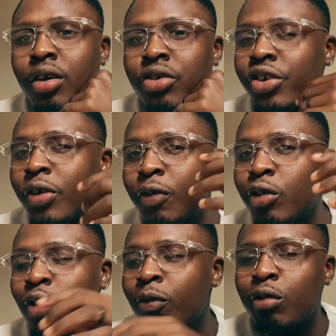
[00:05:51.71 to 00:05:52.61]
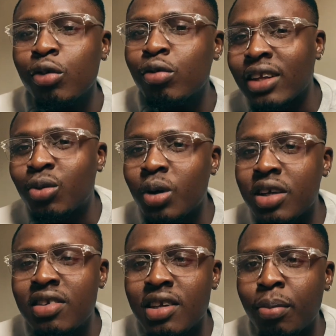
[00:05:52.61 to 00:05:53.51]
She refused to even do
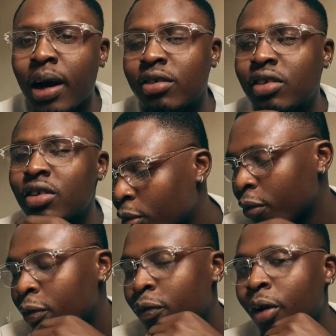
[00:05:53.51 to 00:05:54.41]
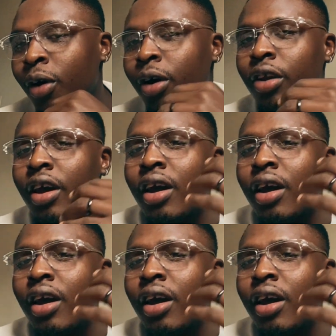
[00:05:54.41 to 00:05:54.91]
anything about it. Moving forward,